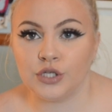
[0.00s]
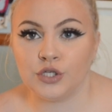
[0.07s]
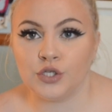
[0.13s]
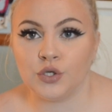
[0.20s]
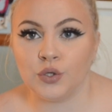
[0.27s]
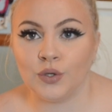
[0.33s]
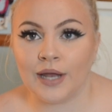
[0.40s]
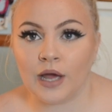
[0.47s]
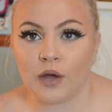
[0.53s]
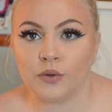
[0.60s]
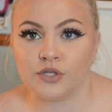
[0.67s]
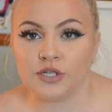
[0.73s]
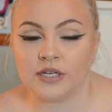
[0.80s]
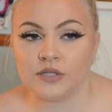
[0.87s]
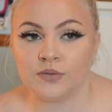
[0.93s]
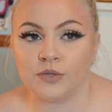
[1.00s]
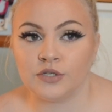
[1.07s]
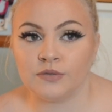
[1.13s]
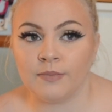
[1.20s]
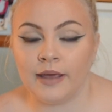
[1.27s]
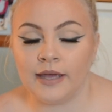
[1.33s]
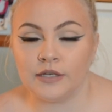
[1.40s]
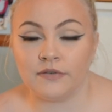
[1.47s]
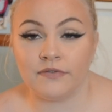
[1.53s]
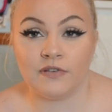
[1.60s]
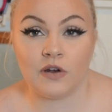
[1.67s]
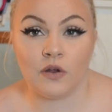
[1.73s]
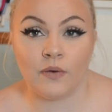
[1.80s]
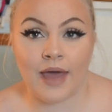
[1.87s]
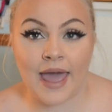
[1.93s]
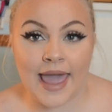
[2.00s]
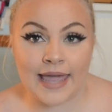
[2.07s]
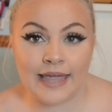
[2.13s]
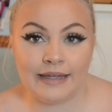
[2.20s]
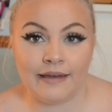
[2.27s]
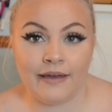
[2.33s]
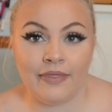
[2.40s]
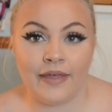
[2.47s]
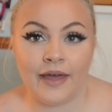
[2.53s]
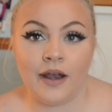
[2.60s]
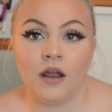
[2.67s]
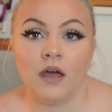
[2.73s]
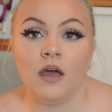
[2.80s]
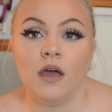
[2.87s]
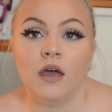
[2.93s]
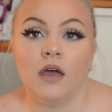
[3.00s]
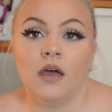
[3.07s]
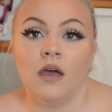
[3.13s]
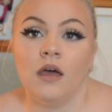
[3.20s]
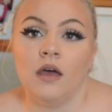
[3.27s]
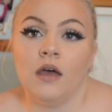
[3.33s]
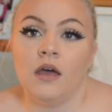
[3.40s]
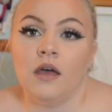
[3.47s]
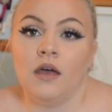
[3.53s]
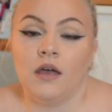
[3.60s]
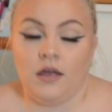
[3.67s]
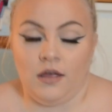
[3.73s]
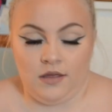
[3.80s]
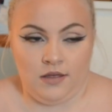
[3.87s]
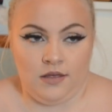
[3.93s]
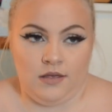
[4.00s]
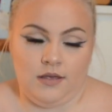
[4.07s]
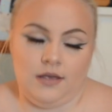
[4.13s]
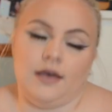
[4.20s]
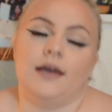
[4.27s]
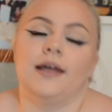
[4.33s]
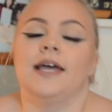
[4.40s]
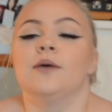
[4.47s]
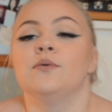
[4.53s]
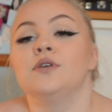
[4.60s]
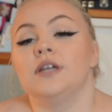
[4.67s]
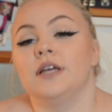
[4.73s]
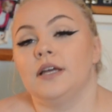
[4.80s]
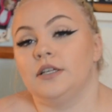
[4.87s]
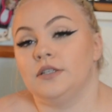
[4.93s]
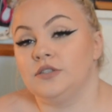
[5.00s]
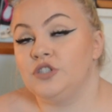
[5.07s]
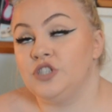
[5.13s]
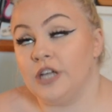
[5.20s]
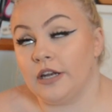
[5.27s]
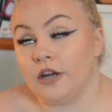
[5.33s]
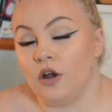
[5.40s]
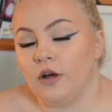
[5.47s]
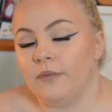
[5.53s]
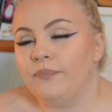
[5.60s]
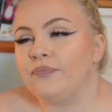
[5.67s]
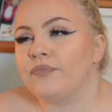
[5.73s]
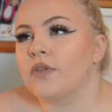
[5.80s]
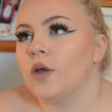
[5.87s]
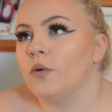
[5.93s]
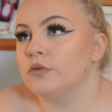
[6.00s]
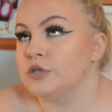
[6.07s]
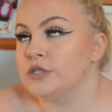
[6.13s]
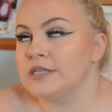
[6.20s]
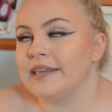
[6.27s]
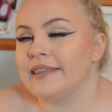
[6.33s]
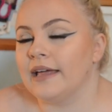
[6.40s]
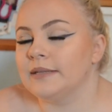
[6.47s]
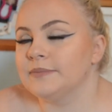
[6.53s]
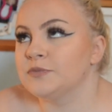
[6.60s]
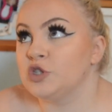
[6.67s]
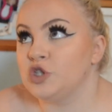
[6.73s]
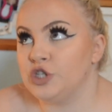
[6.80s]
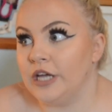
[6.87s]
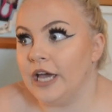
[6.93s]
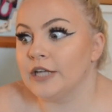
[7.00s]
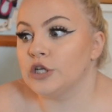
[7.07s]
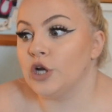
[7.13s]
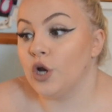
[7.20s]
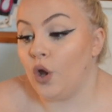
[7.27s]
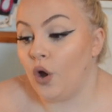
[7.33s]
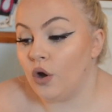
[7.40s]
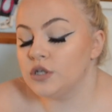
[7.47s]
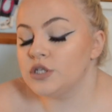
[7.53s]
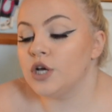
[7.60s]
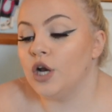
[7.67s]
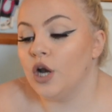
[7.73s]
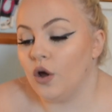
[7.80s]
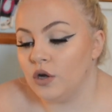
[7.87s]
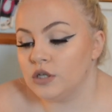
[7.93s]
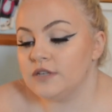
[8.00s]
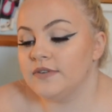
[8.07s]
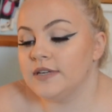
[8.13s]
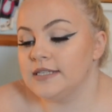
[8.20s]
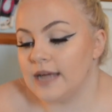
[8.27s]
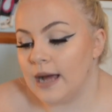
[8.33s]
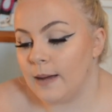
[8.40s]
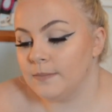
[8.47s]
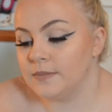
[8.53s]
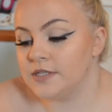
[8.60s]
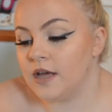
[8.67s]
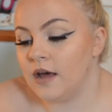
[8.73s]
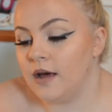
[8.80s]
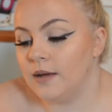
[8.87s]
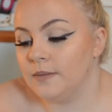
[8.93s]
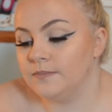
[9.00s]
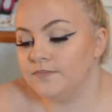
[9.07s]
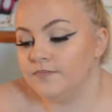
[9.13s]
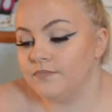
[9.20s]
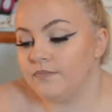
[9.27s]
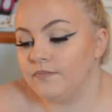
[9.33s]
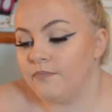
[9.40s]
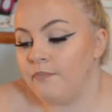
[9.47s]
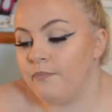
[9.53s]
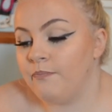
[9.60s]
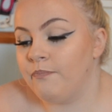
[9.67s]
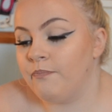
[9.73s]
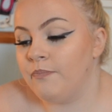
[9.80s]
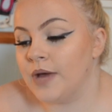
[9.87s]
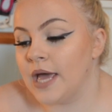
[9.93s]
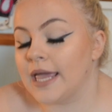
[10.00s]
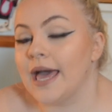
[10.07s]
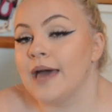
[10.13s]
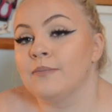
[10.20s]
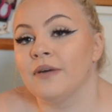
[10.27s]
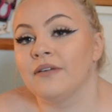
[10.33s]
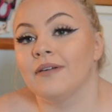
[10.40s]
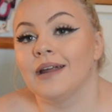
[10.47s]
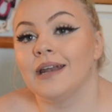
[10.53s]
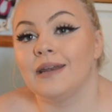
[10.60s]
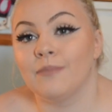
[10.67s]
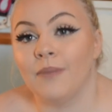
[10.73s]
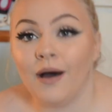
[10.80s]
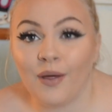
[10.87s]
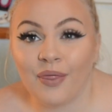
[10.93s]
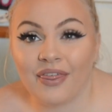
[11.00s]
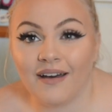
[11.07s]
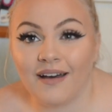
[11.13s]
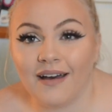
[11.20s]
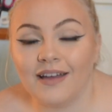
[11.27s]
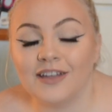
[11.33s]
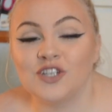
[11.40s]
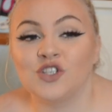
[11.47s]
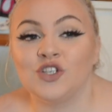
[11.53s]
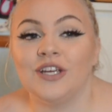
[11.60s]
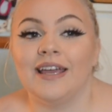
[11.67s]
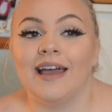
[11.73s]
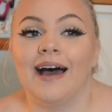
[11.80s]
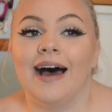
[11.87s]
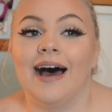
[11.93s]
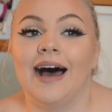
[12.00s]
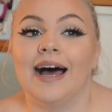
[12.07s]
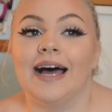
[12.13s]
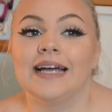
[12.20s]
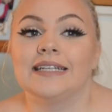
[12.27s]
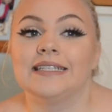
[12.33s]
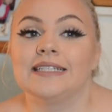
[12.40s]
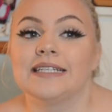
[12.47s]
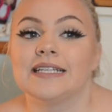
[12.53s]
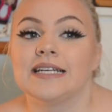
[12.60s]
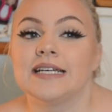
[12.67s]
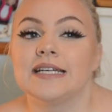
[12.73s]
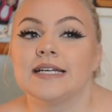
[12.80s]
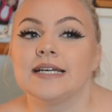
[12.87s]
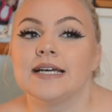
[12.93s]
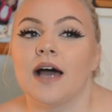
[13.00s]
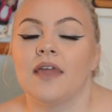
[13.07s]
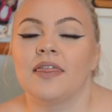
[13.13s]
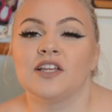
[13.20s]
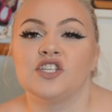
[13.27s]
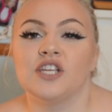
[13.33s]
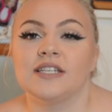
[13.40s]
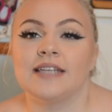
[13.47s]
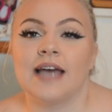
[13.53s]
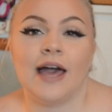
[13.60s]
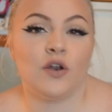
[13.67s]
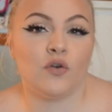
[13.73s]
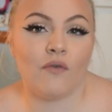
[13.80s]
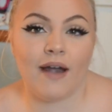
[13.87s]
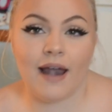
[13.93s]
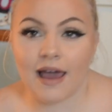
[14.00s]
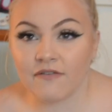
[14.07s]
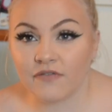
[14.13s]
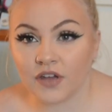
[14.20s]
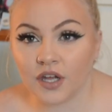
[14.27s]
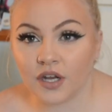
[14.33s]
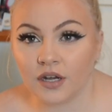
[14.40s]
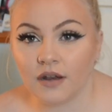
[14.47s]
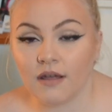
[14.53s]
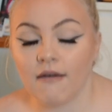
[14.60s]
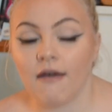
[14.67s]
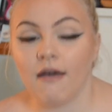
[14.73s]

2 languages, which made a full-on 8, and then, yeah, she had a lot. We'll just say that. She had a lot of exams. But again, my friend Martha, she had, I think she had 10 or 11,